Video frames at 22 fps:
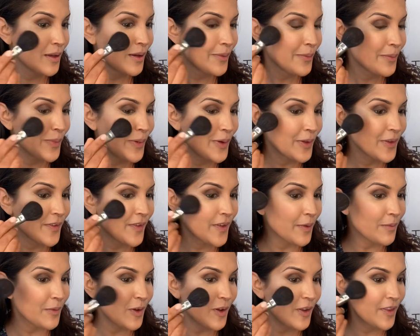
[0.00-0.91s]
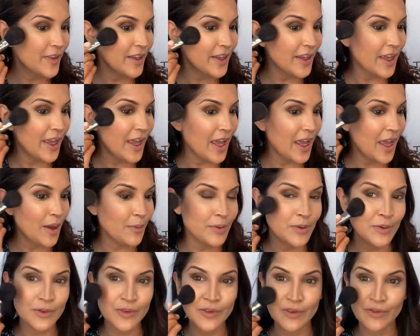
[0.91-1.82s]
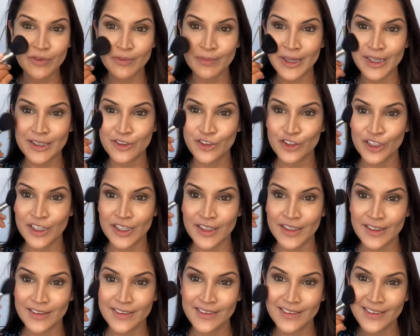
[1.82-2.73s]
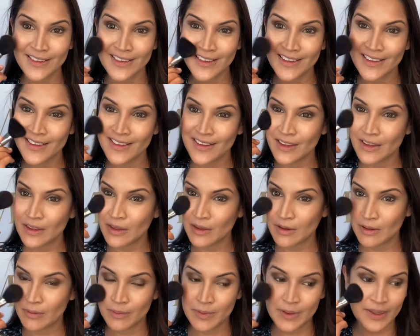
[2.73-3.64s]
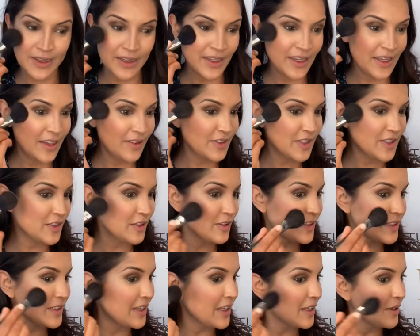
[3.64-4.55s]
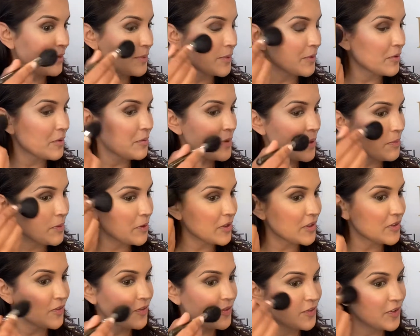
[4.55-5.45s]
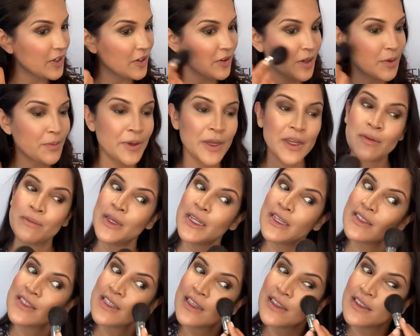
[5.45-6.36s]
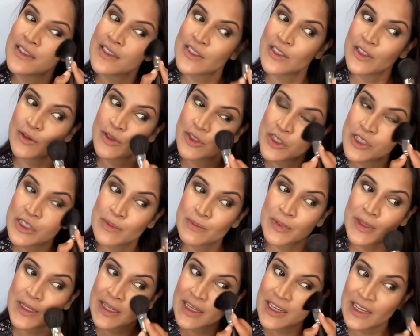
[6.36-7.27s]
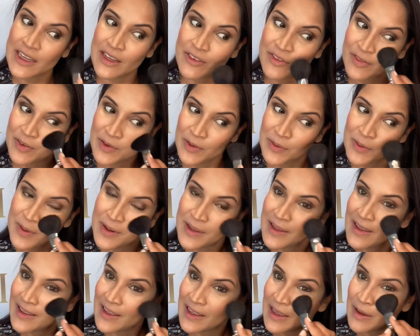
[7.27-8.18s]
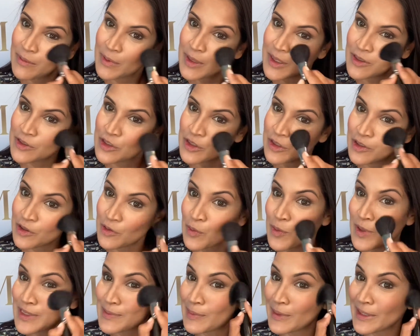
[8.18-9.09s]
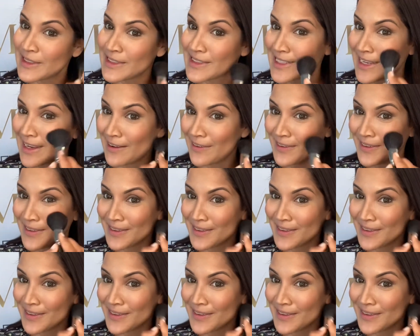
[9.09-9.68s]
put some on the apples of my cheeks. But ever so slightly, but remember it's very pigmented, so just be careful because you can always blend out,